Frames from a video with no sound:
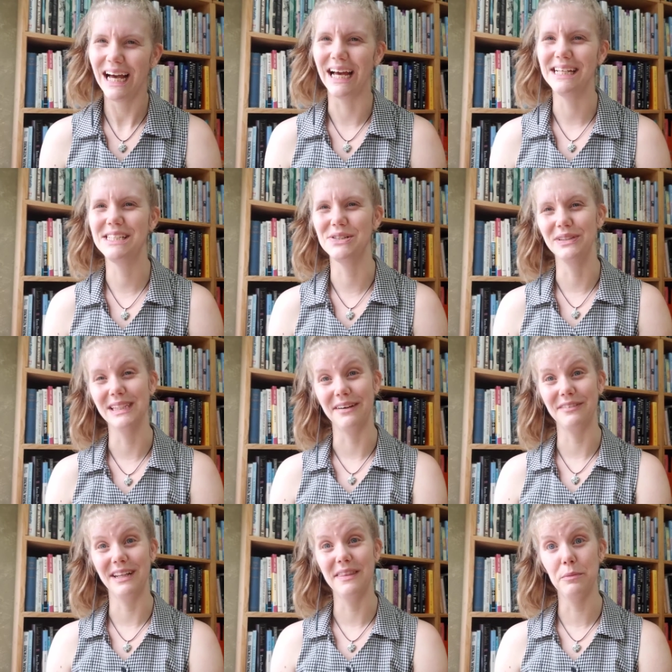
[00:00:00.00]
at
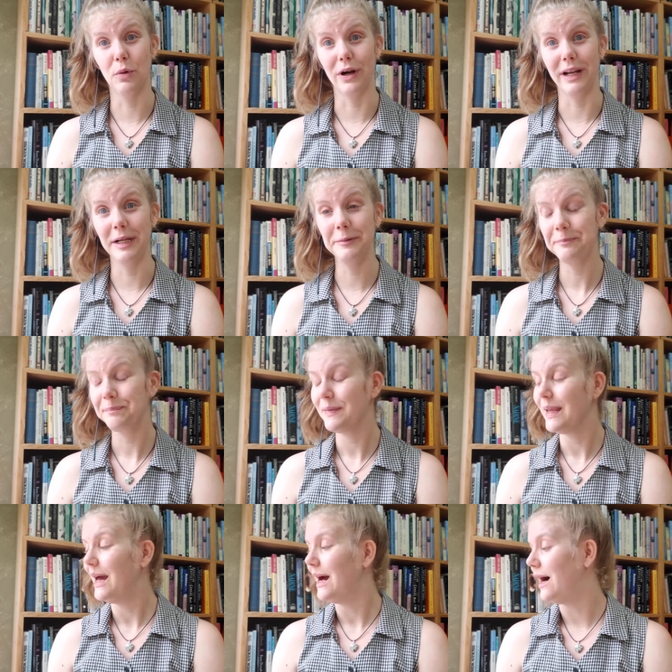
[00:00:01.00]
2:11 in the morning.
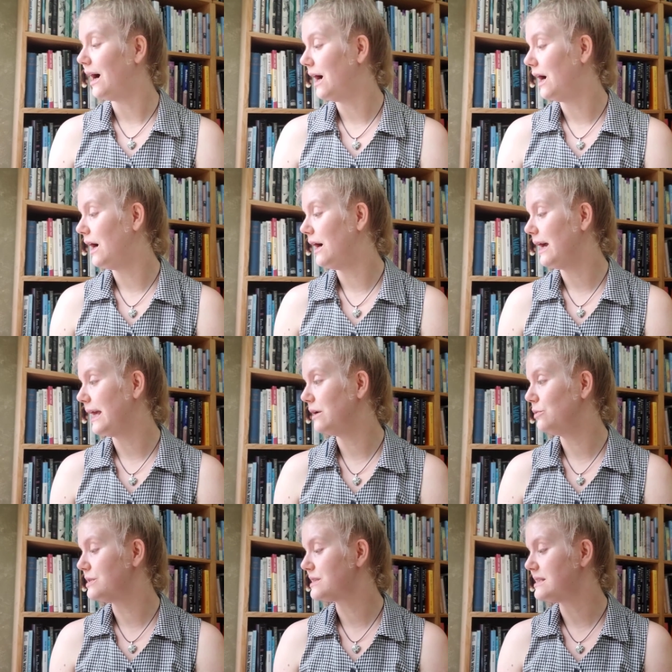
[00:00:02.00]
Uh, and
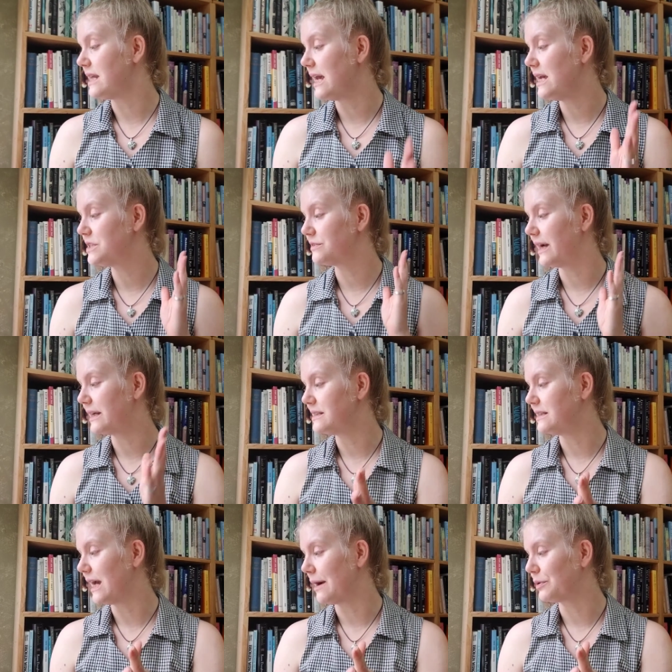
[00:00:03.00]
it will stay direct
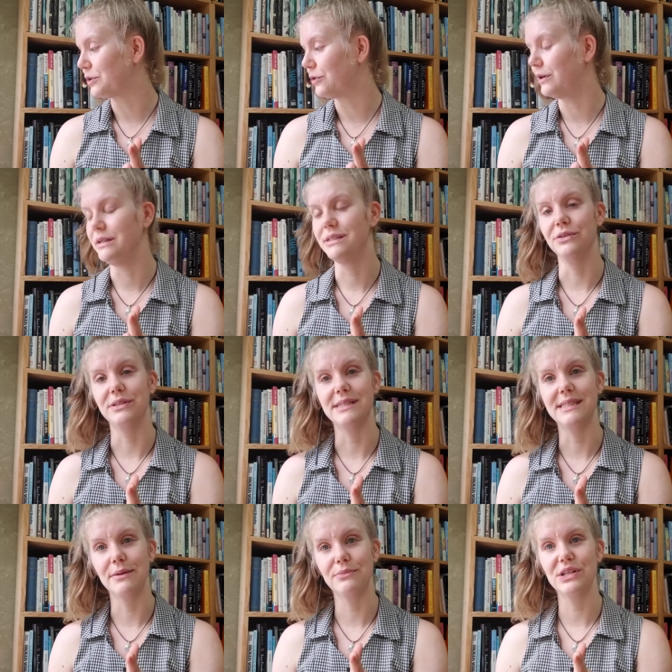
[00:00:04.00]
in Capricorn until
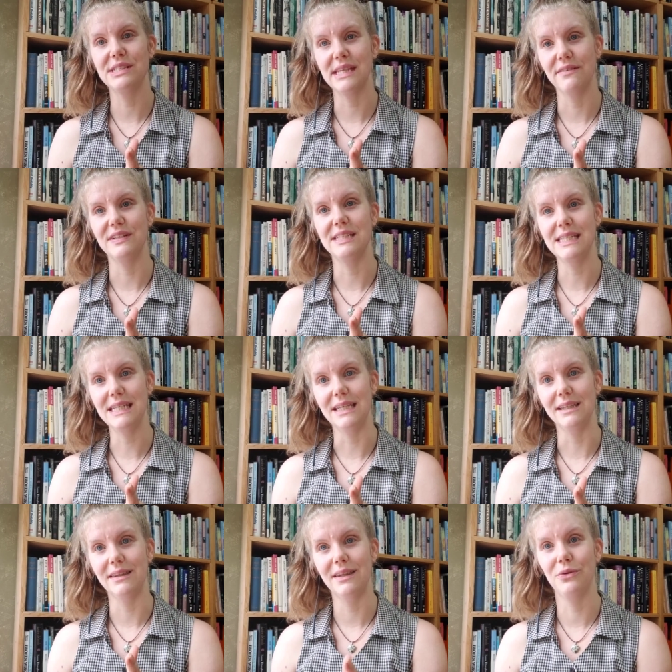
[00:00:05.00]
December
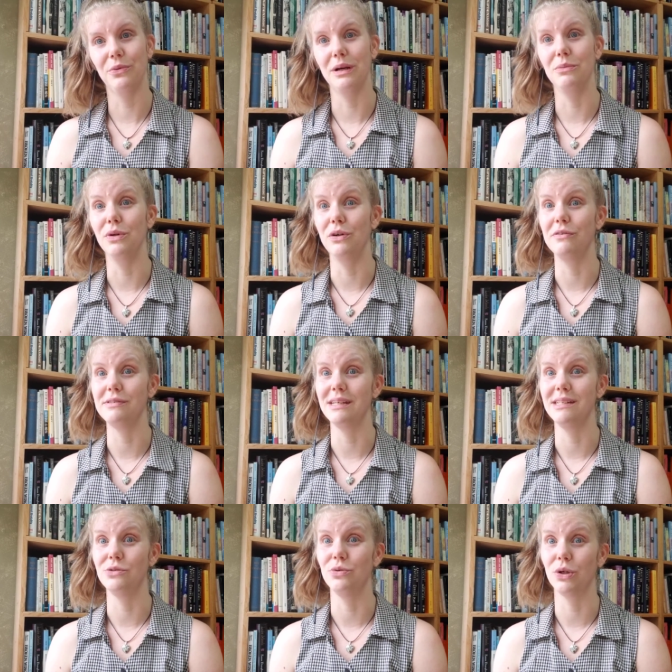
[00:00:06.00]
17th when it moves
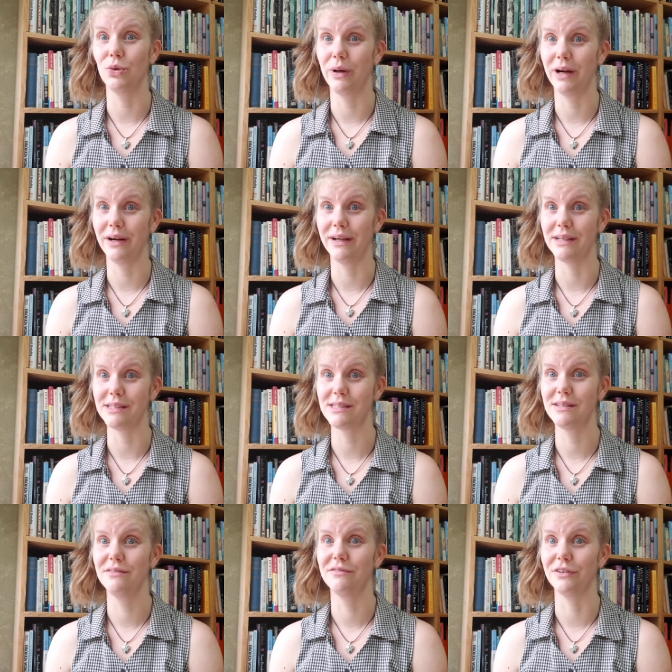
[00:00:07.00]
into
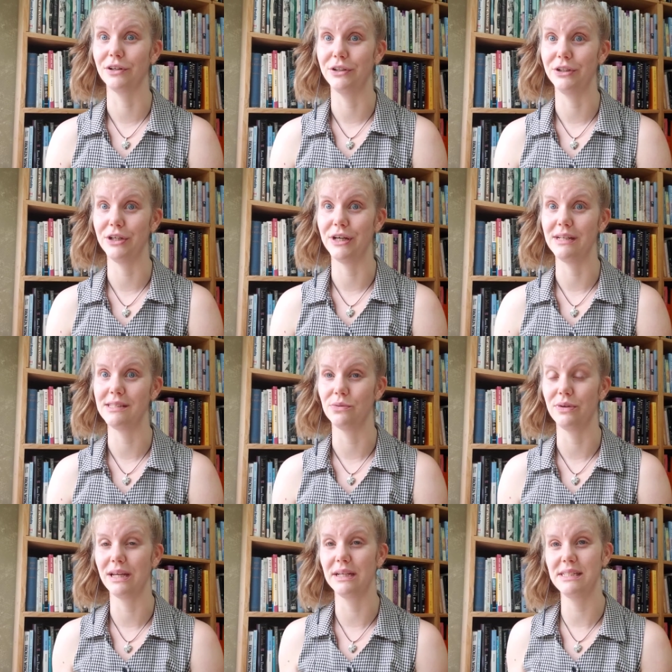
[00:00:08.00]
Aquarius for good. So
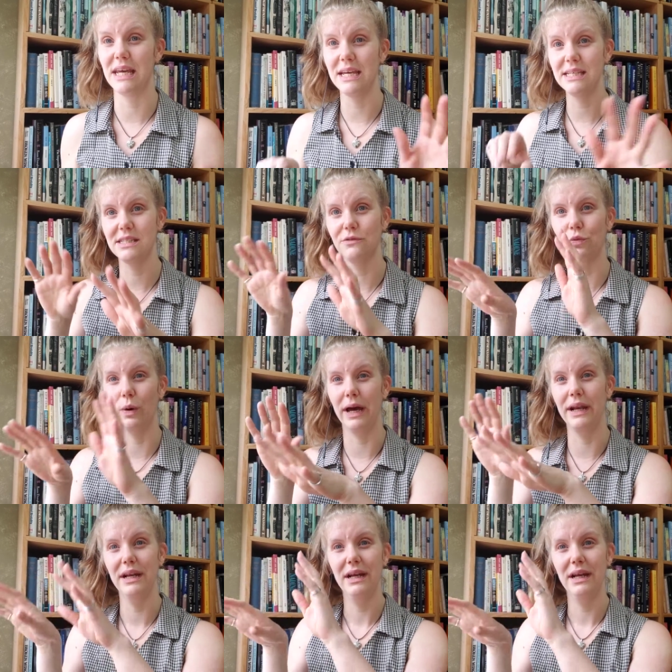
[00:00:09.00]
we had a taste of what